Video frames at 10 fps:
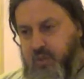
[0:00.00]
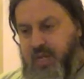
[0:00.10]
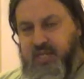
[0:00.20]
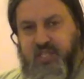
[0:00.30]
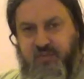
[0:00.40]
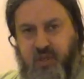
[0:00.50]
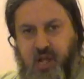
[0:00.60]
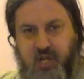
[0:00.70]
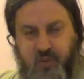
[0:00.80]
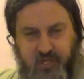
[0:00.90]

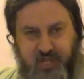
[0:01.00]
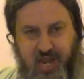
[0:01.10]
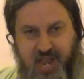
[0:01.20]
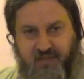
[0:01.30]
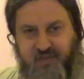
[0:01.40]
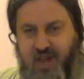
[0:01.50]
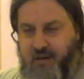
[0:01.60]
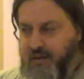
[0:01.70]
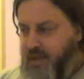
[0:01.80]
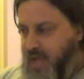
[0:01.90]
InstaVlogs, which is a half
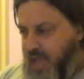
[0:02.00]
hour,